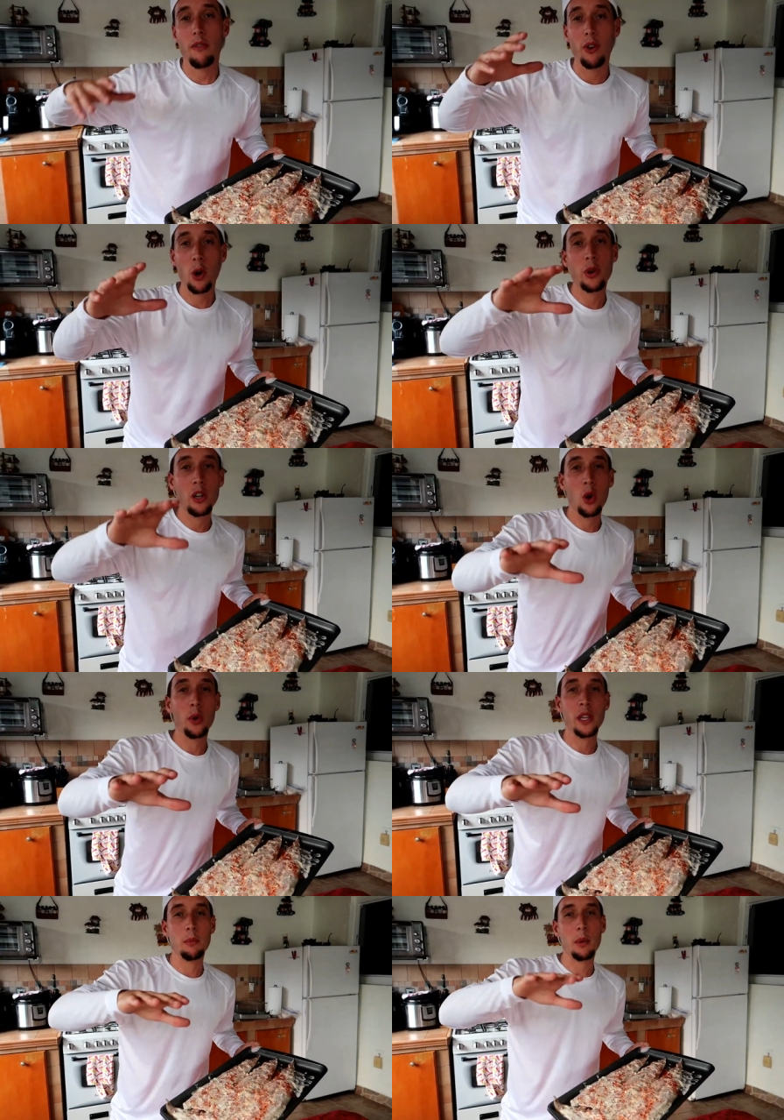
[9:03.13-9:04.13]
very
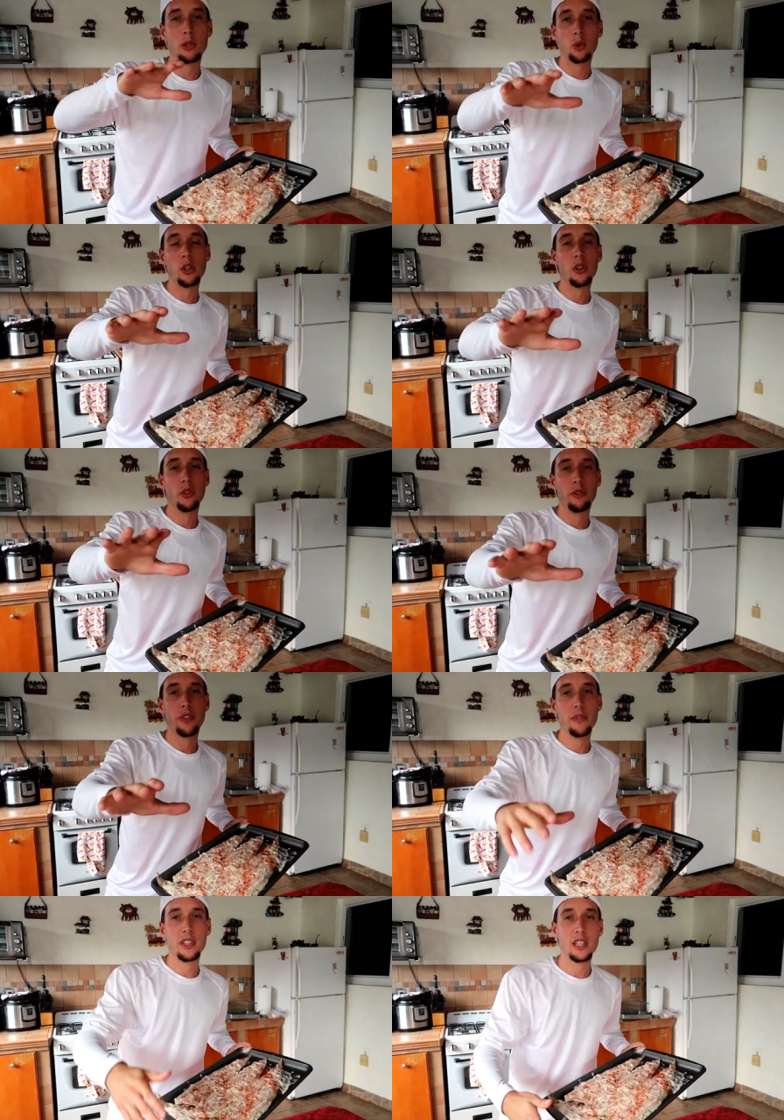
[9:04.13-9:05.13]
low heat maybe
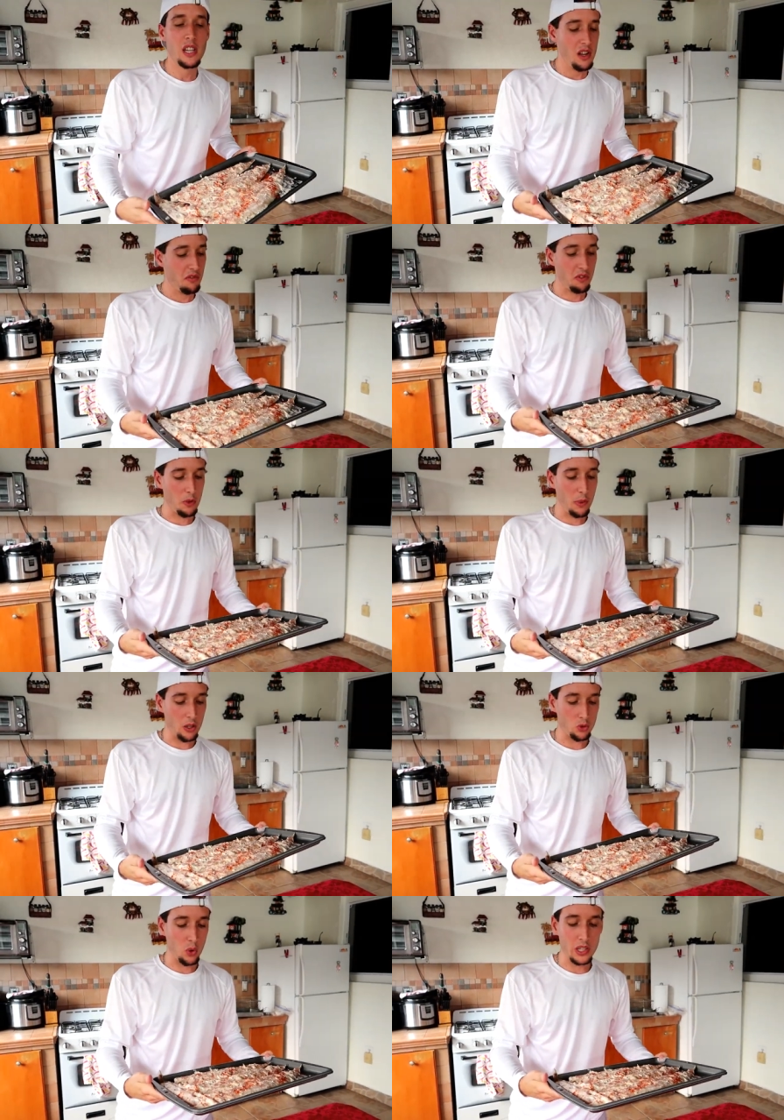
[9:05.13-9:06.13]
350 for
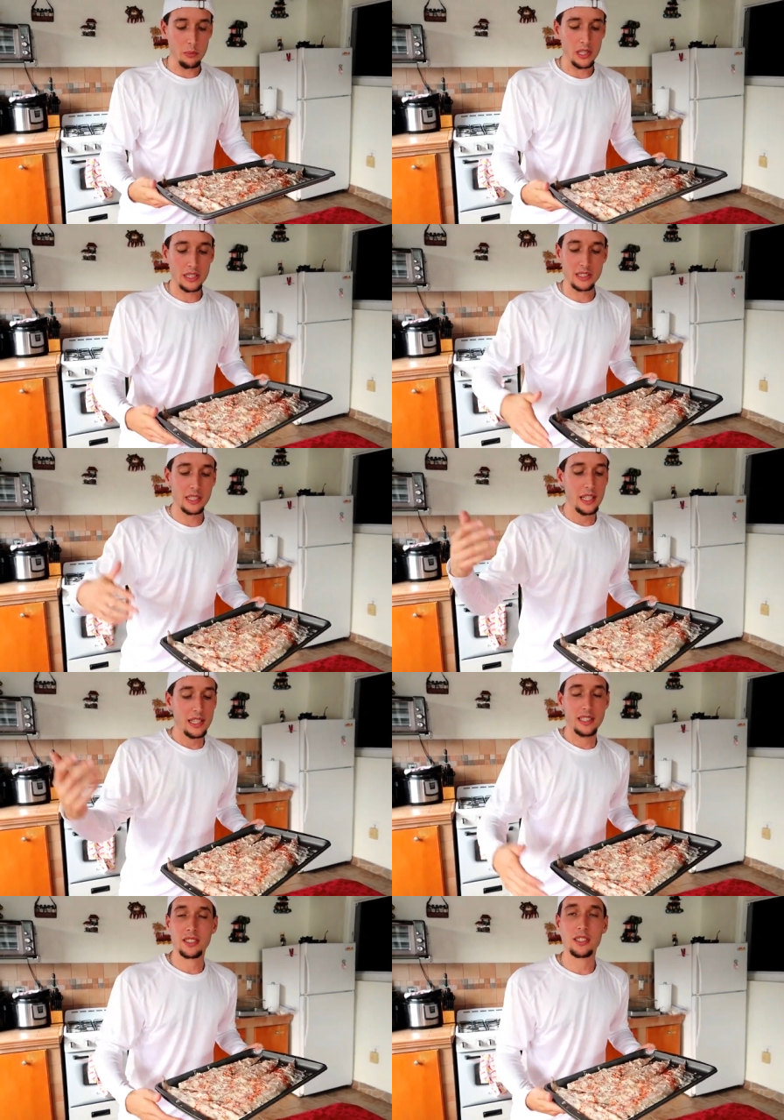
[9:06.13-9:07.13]
about 20 minutes
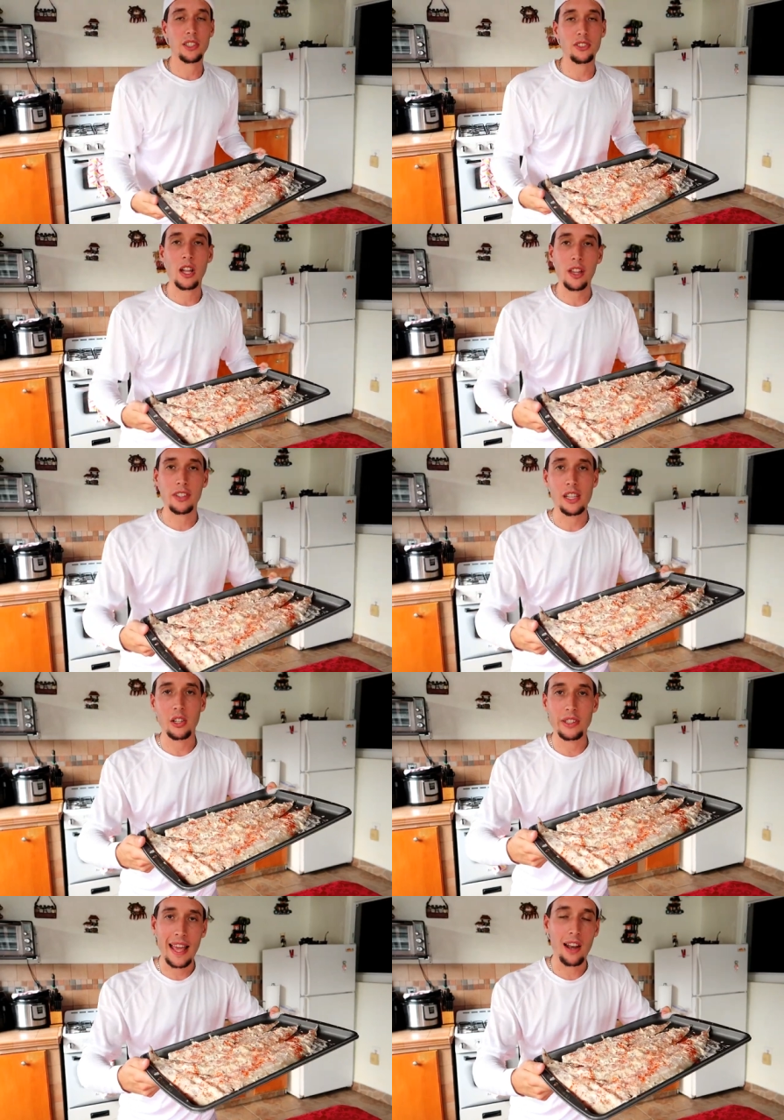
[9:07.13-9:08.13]
this does not
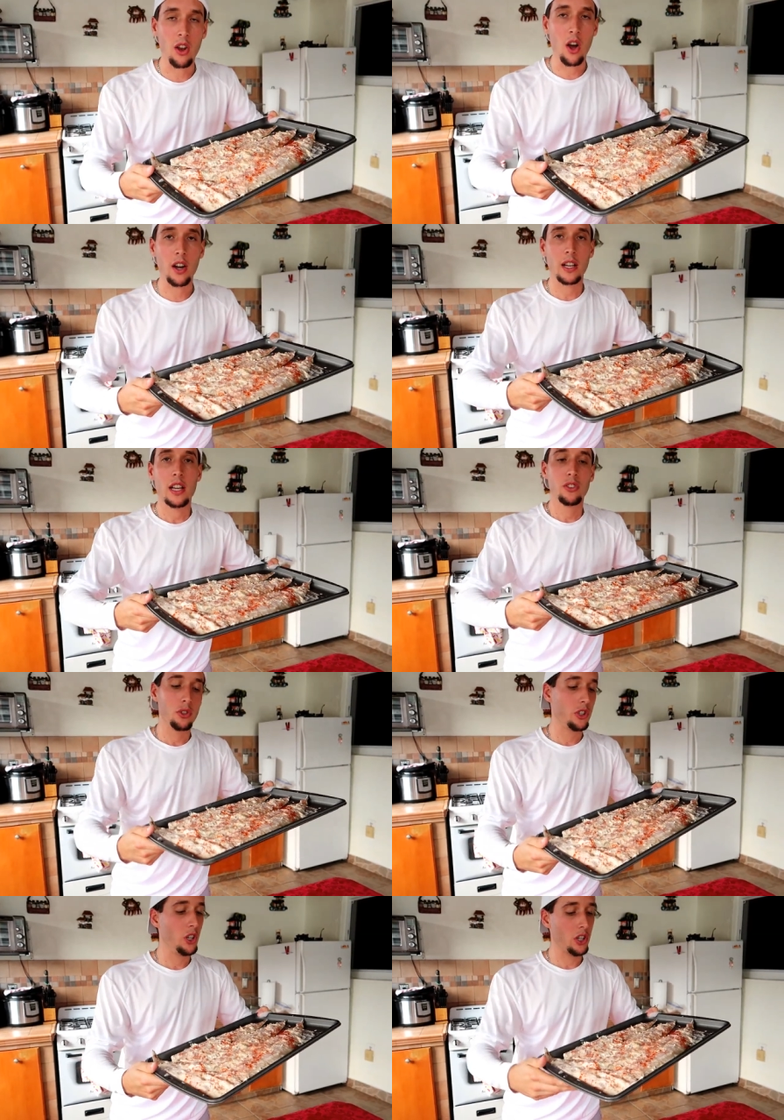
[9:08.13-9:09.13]
take that long
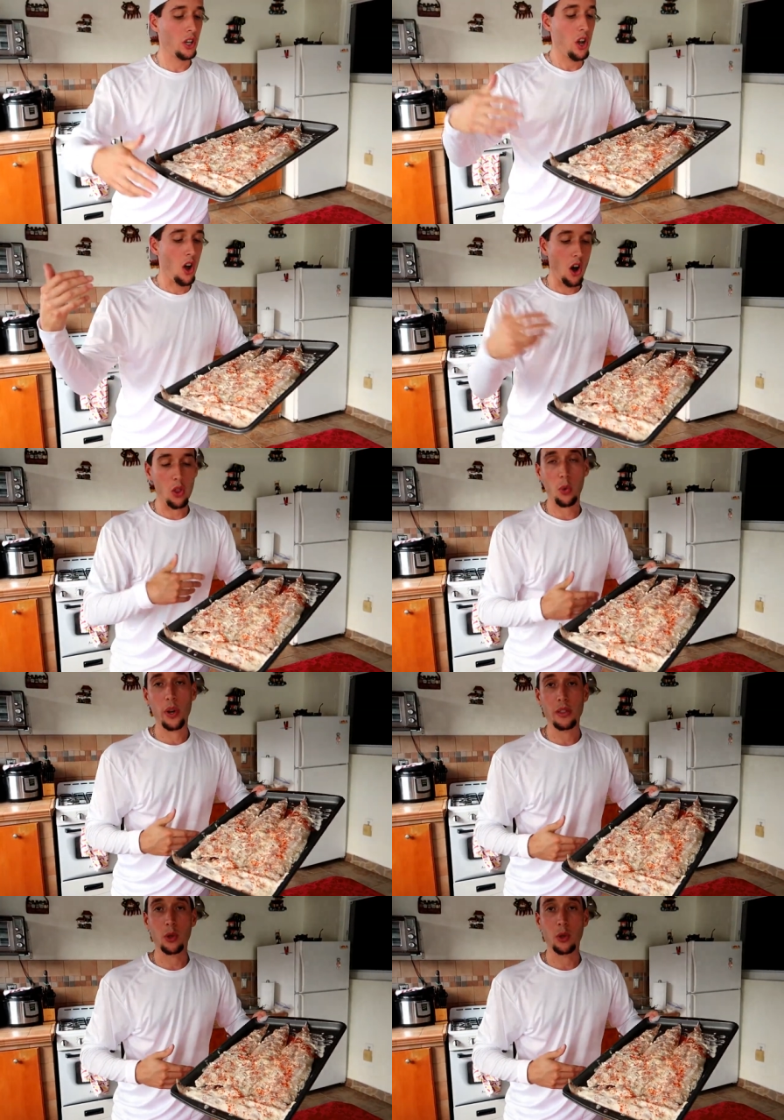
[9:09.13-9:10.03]
to cook all the way